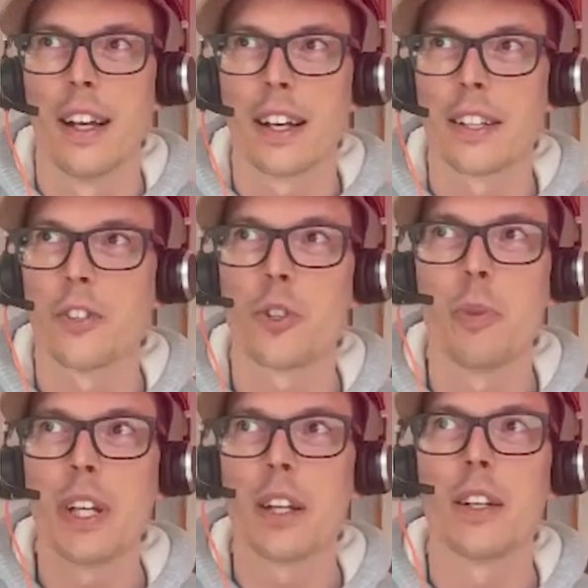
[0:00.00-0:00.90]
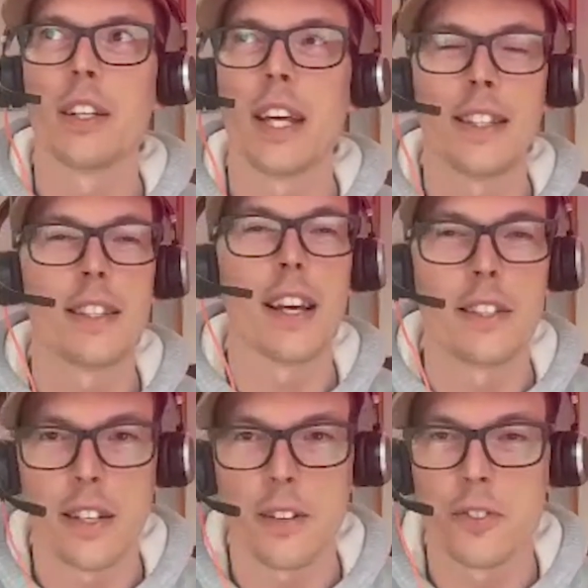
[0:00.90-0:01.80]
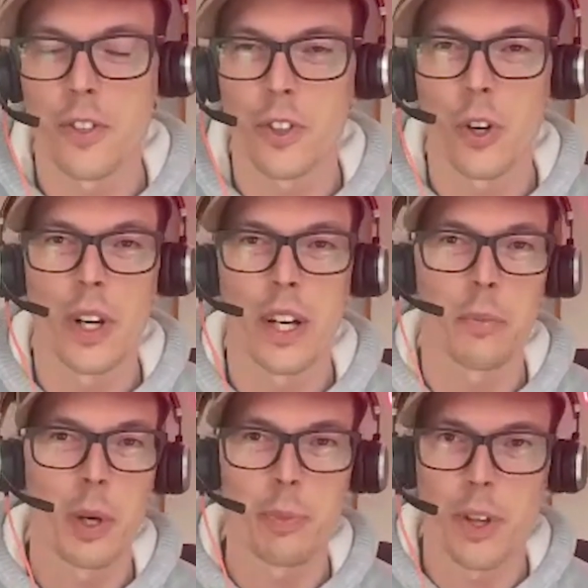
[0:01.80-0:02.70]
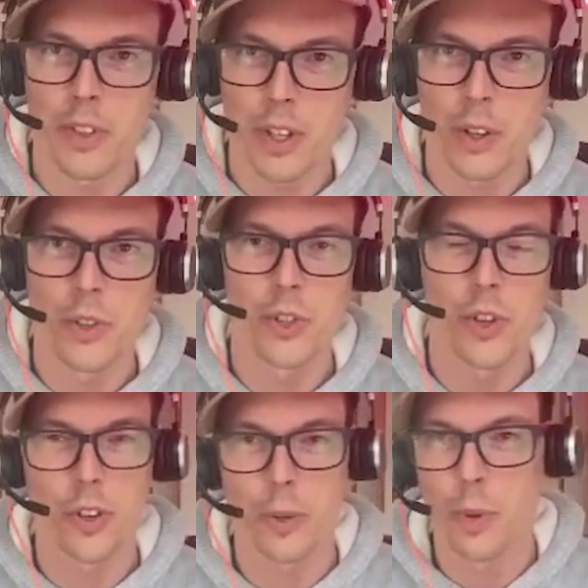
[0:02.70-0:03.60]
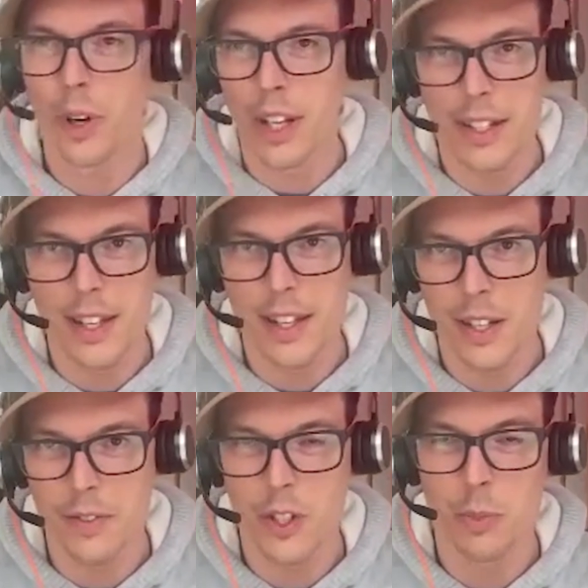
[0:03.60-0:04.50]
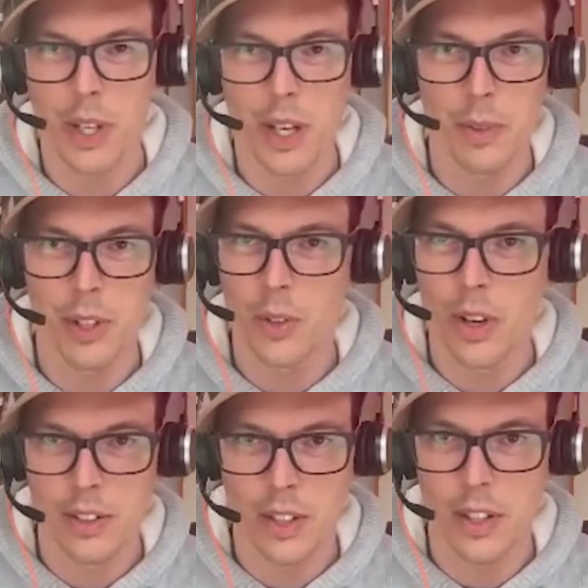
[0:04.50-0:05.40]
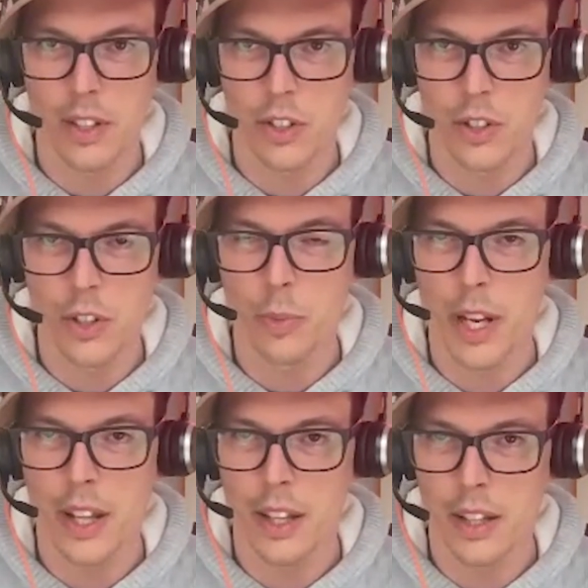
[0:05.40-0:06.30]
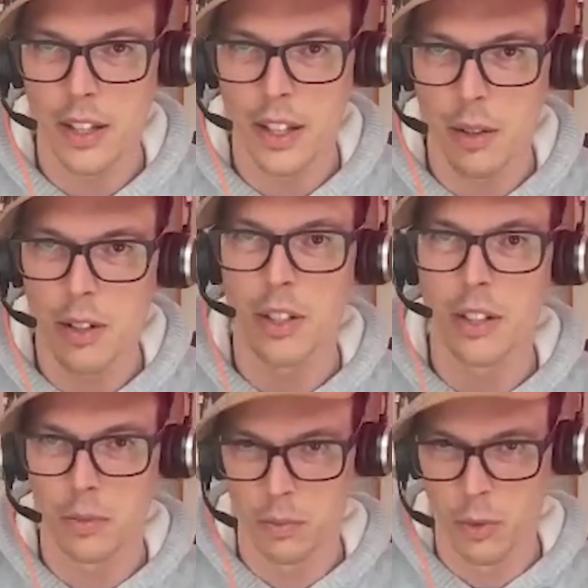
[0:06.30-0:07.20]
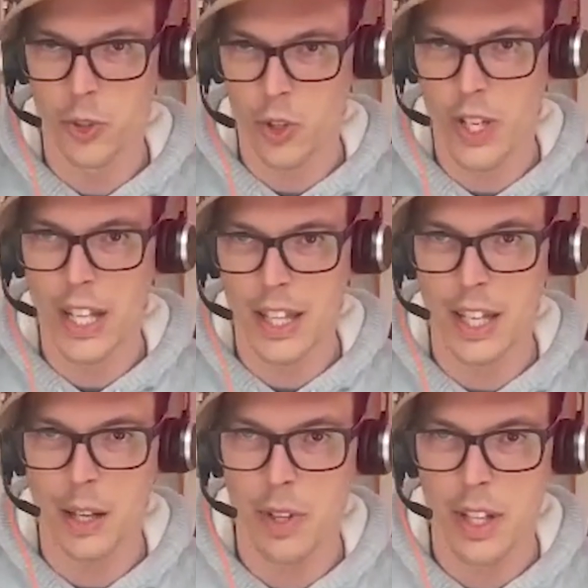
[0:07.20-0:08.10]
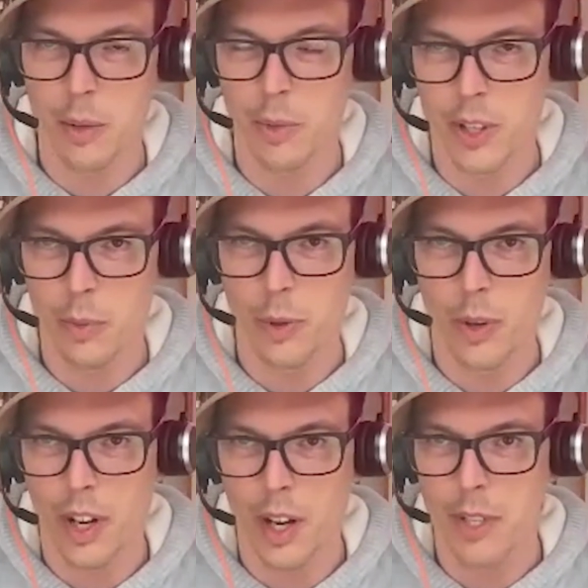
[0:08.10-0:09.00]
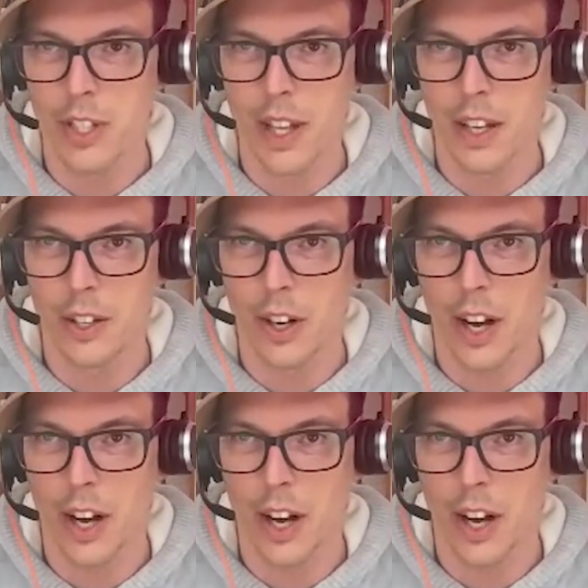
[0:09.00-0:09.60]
there's a million incentives of going, people have used or third-party incentives to be able to go out there and do. But I think the most unique thing I think about your program is that you're